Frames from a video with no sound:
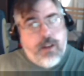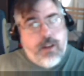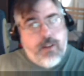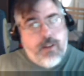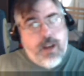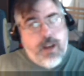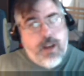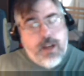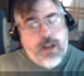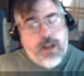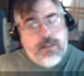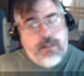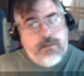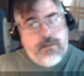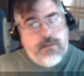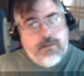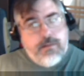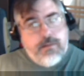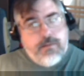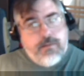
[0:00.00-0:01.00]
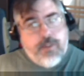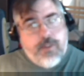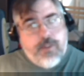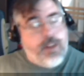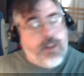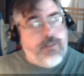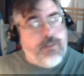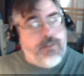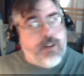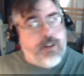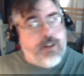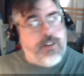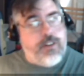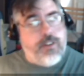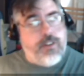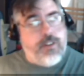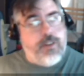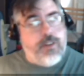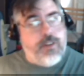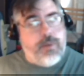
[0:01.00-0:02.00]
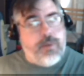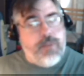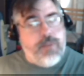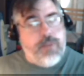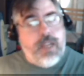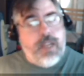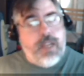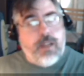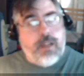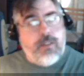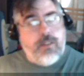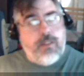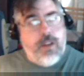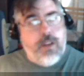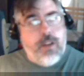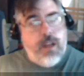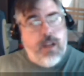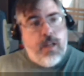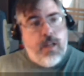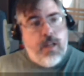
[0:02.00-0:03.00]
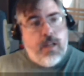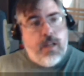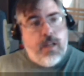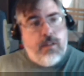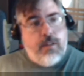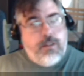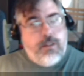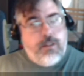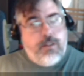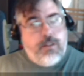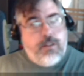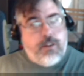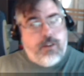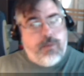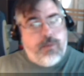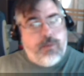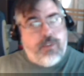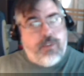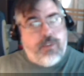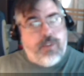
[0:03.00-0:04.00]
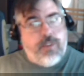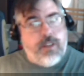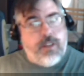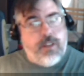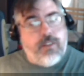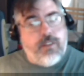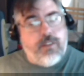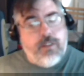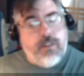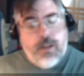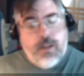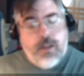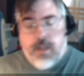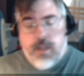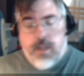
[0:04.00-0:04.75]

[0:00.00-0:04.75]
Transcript: They're not fully functional human beings in terms of this